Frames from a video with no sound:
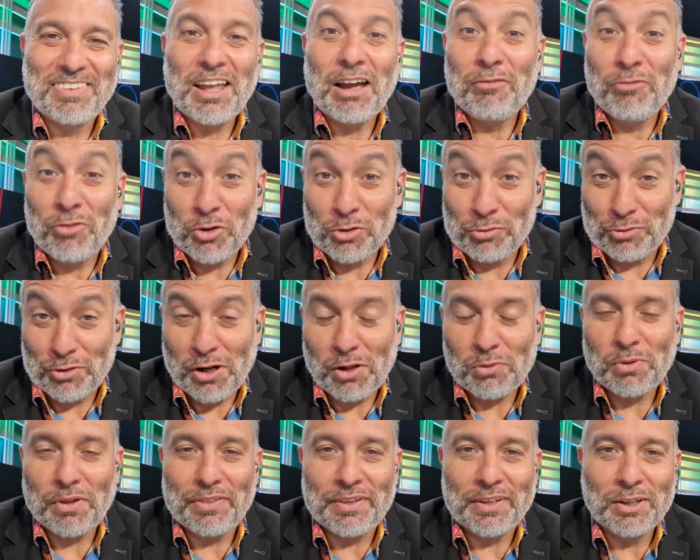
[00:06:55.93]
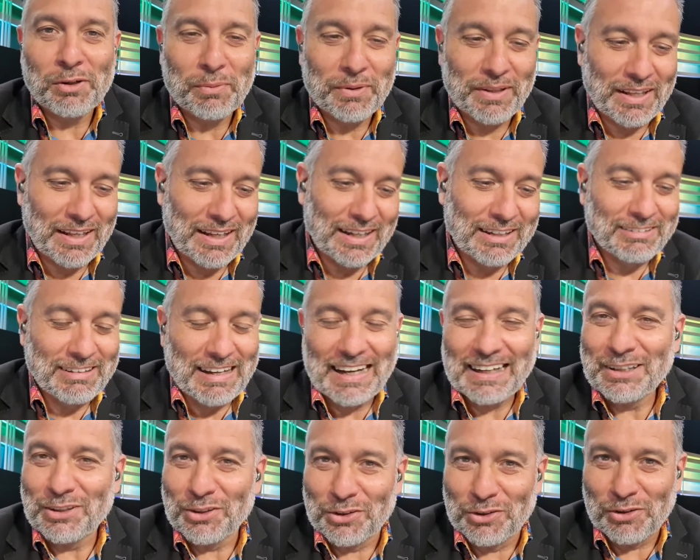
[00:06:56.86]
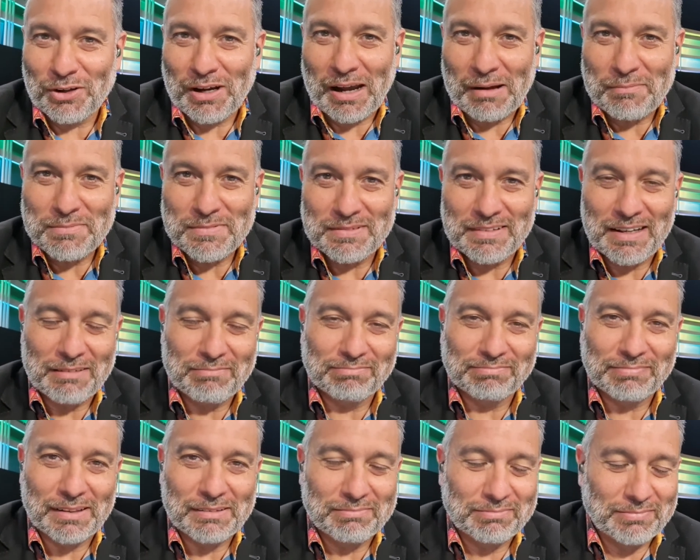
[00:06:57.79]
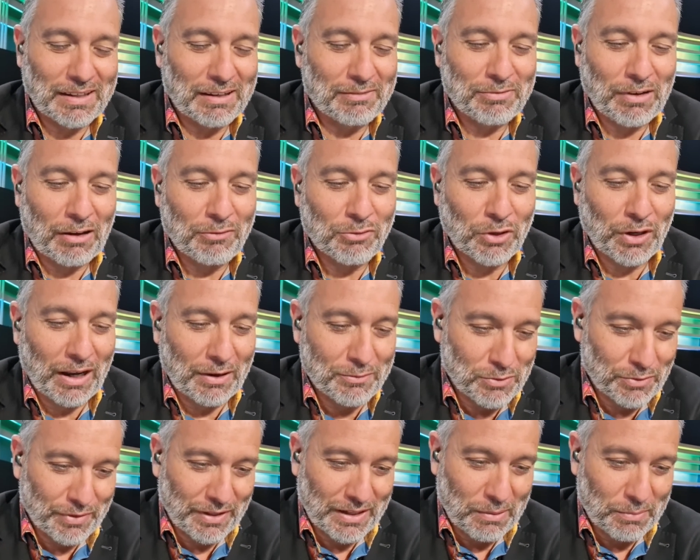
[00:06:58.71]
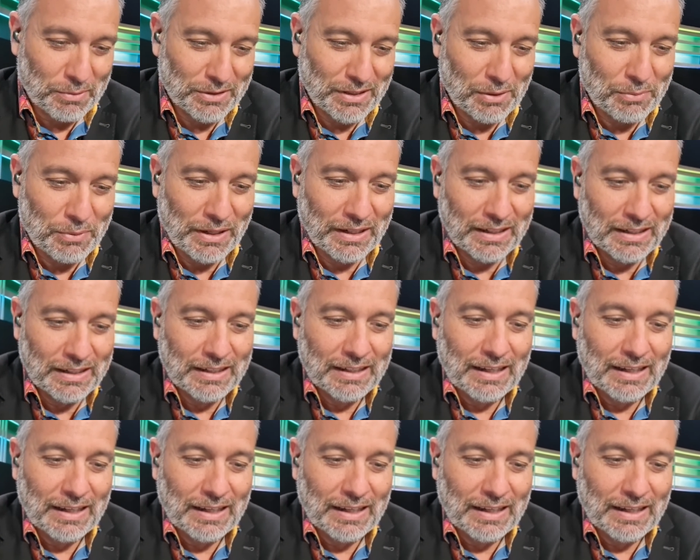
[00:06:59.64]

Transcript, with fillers: I vote for Alguacil over there. I don't know. I'm, I'm, I'm, I'm going to have to think about that one.